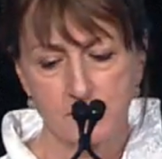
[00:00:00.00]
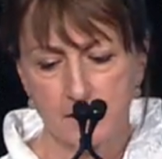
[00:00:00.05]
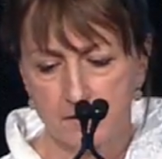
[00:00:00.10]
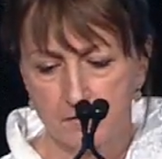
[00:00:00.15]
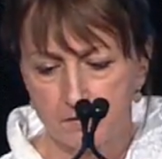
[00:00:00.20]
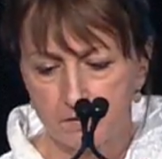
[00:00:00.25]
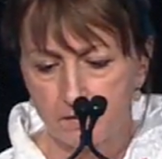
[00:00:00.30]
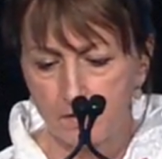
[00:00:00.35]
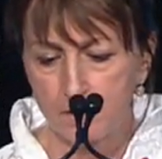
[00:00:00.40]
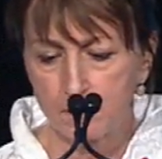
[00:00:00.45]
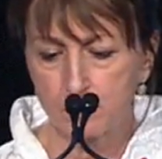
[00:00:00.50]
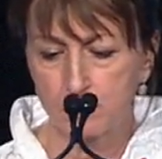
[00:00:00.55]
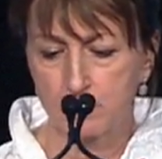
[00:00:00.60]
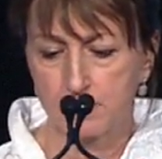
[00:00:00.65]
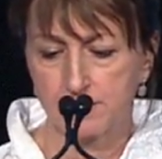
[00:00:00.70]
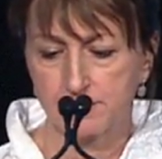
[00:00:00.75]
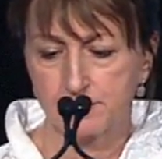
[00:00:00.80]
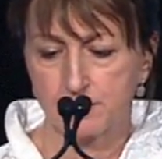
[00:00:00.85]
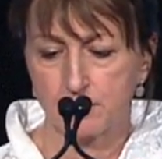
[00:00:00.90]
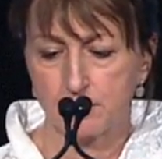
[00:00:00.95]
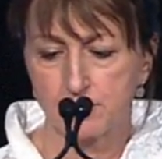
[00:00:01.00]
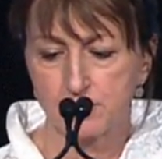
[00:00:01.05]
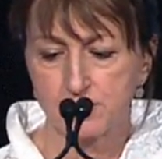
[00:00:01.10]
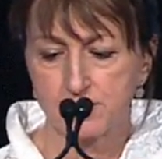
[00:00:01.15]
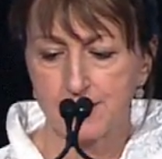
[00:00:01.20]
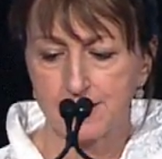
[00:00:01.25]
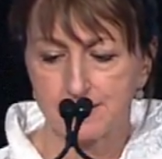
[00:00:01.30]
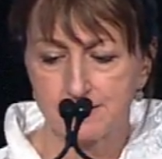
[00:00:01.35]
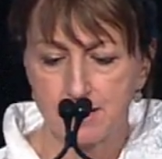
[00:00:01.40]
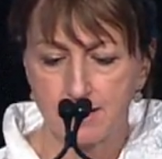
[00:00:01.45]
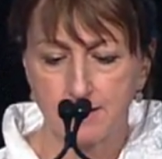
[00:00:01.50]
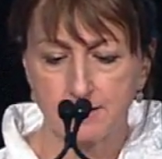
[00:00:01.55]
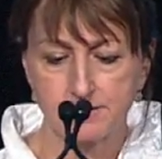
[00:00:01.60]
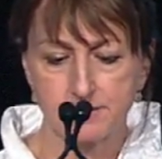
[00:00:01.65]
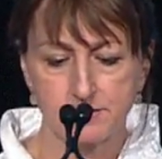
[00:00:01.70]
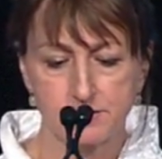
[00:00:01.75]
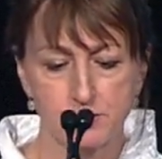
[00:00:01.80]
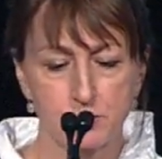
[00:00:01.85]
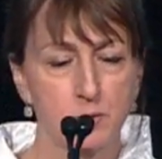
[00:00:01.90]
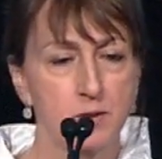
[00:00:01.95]
and fund research that takes
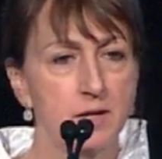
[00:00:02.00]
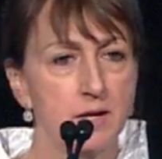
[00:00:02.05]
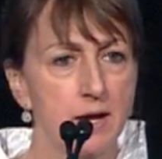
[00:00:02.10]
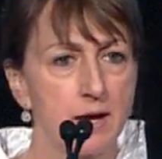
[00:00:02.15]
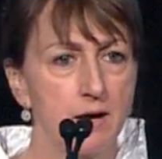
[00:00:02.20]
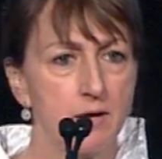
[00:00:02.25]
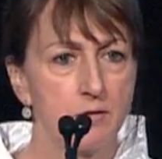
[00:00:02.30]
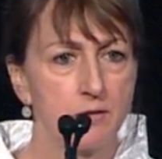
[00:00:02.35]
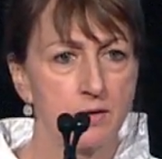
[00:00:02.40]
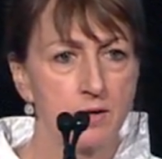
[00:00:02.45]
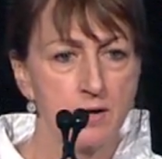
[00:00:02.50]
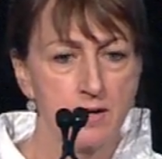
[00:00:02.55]
into account